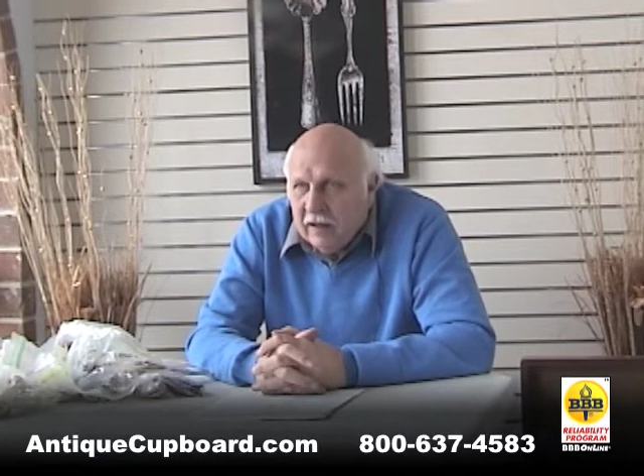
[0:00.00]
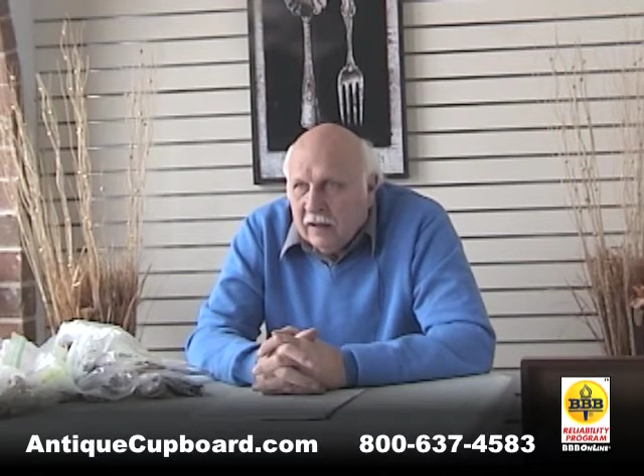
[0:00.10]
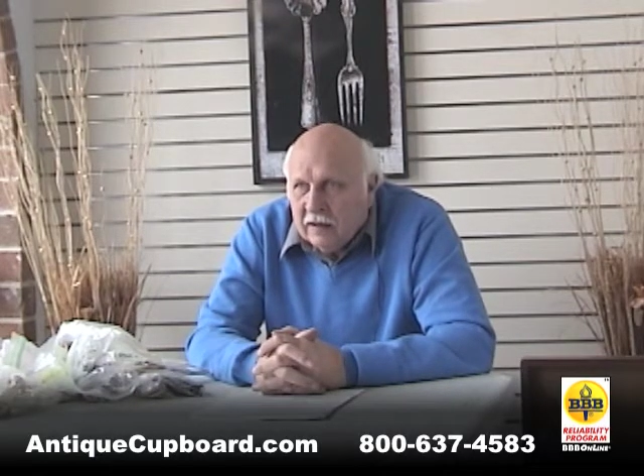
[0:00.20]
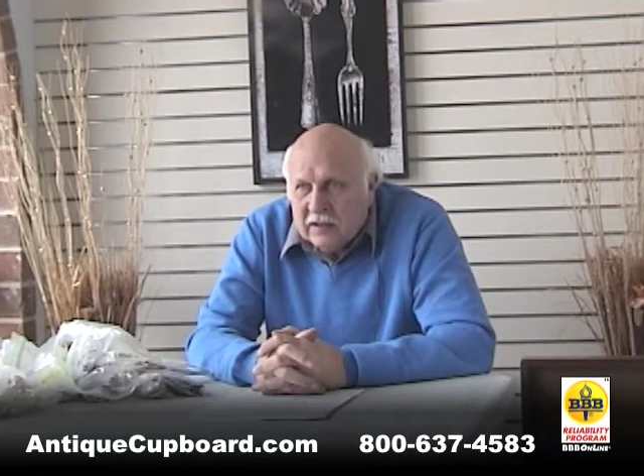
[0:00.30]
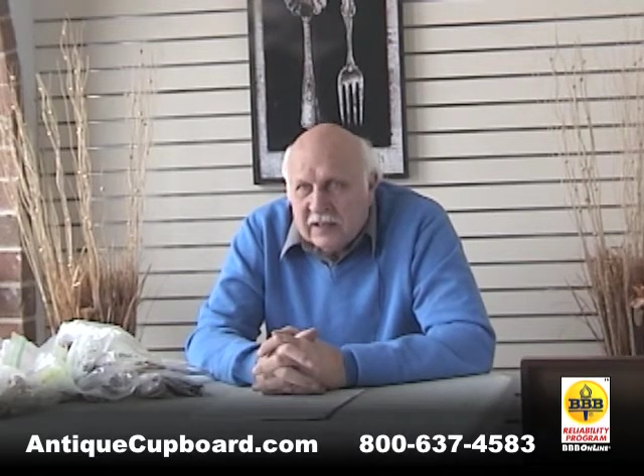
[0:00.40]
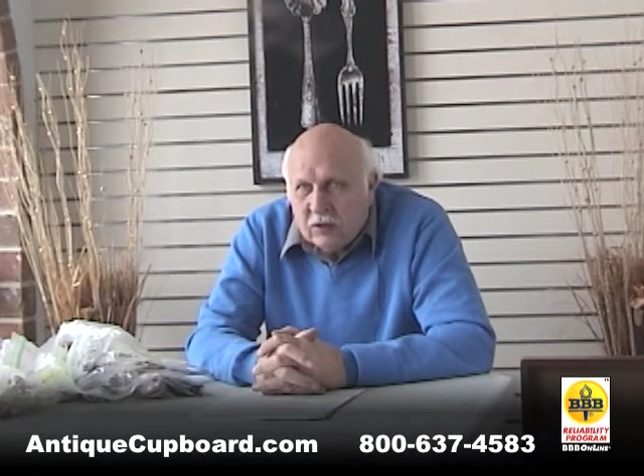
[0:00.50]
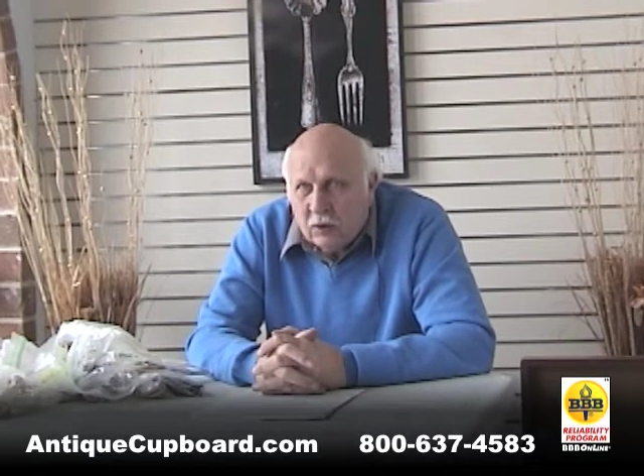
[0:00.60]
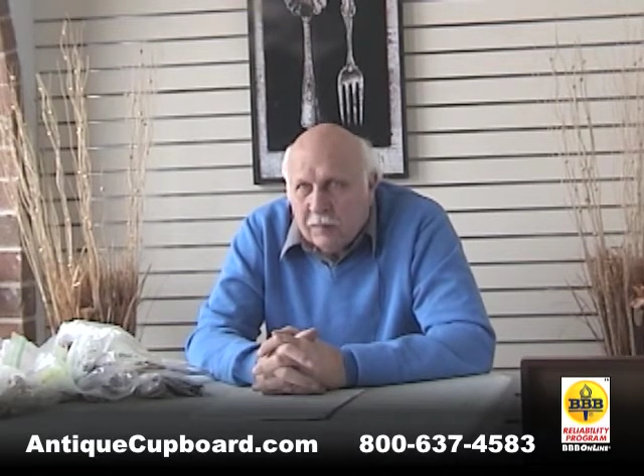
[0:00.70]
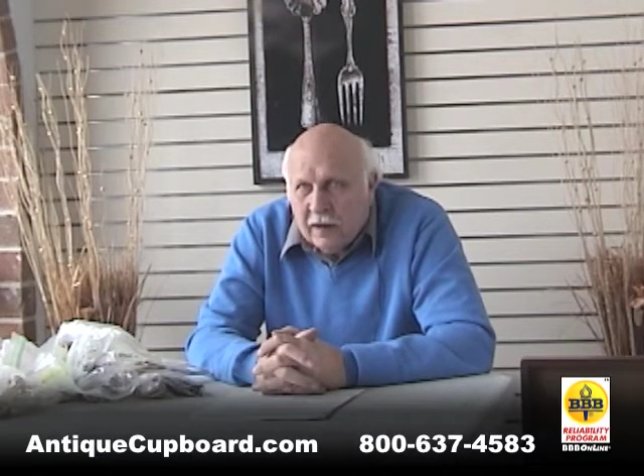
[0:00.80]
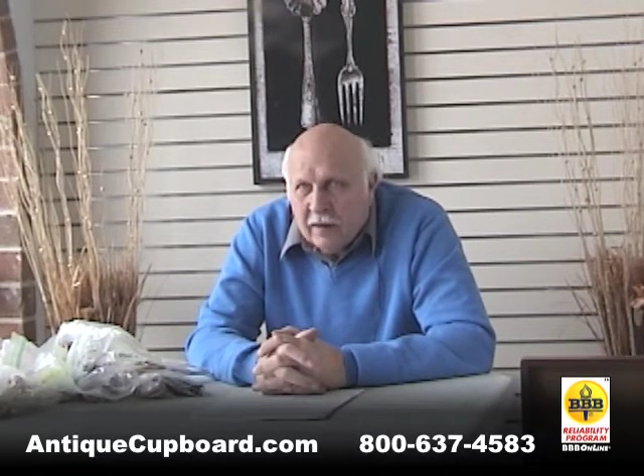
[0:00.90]
in the
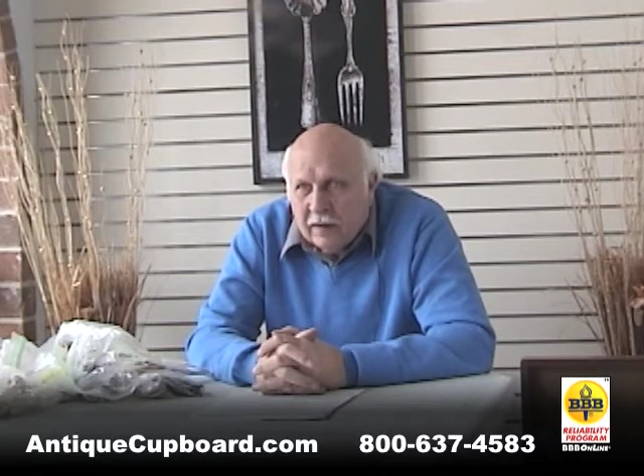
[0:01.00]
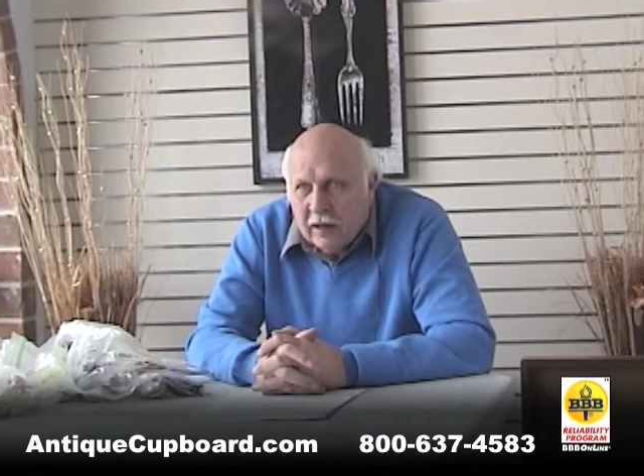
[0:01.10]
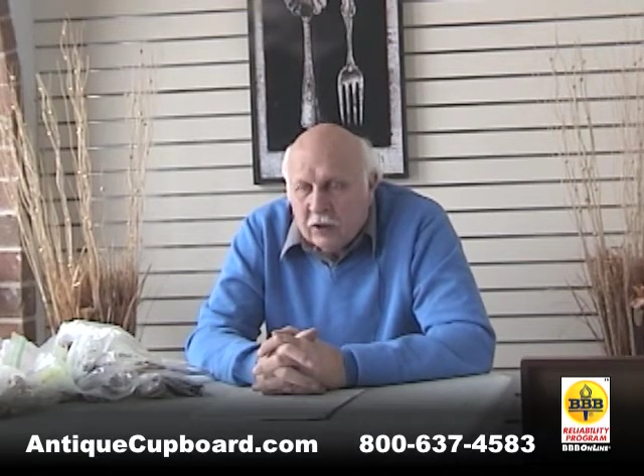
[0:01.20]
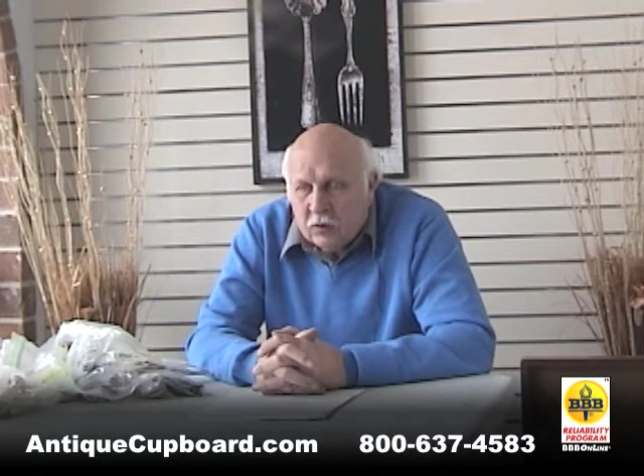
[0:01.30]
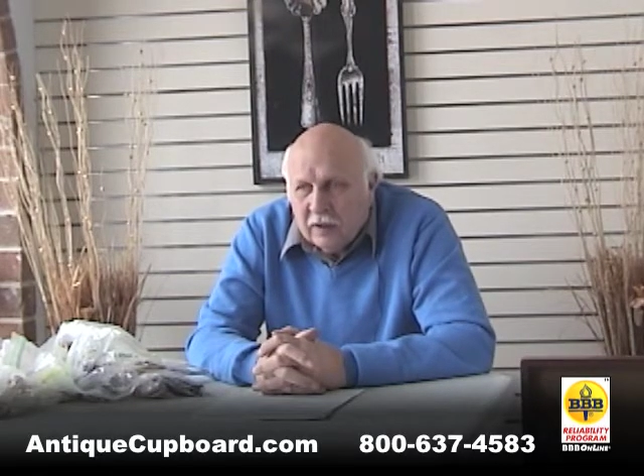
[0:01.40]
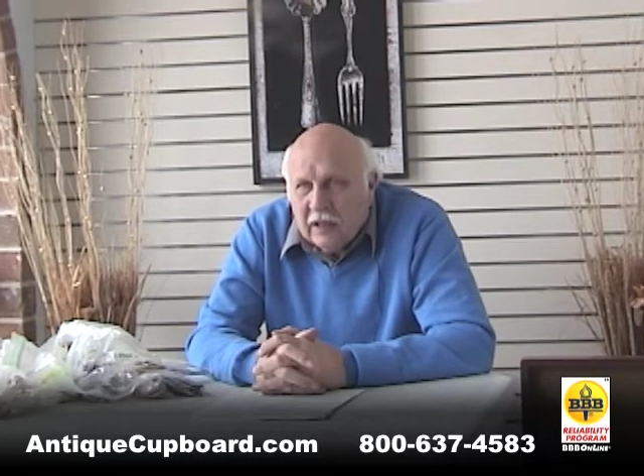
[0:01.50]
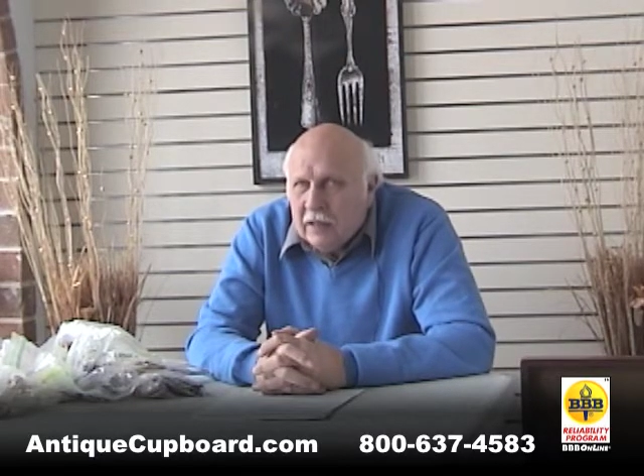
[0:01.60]
central part of the country.